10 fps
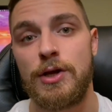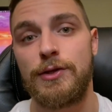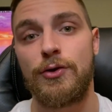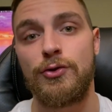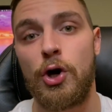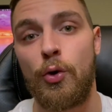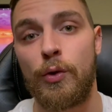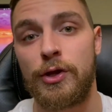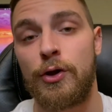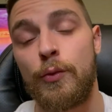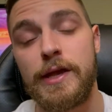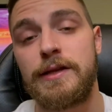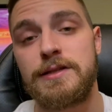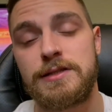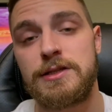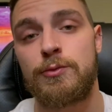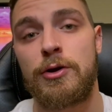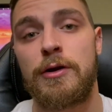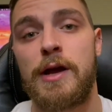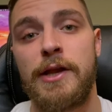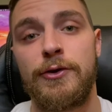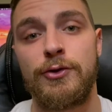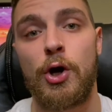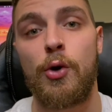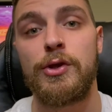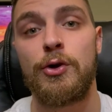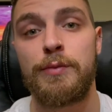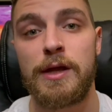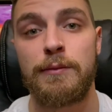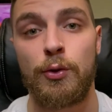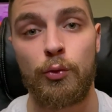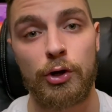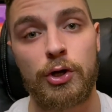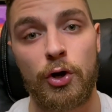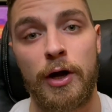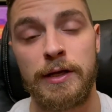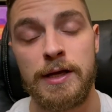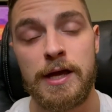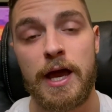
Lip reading: you'll know where your weaknesses were and you'll know what you'll be able to work on.